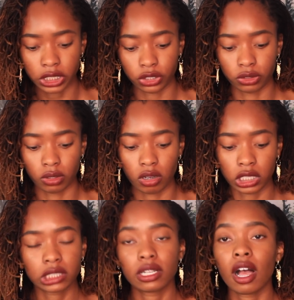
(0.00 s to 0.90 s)
is your
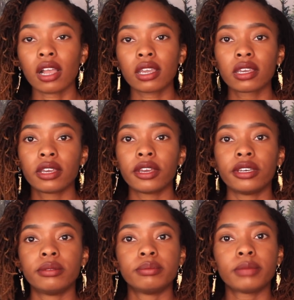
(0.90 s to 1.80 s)
longest lock?
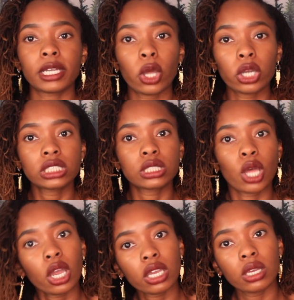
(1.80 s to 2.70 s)
My longest
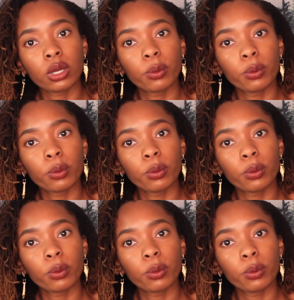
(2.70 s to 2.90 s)
lock